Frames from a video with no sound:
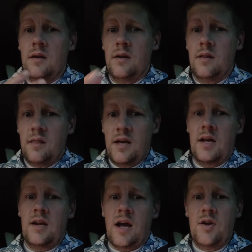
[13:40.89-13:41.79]

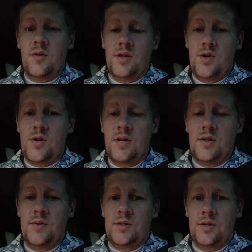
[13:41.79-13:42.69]
that I know that you can
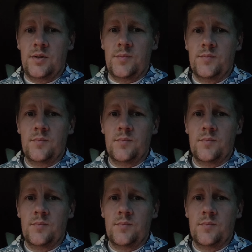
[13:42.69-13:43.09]
do too.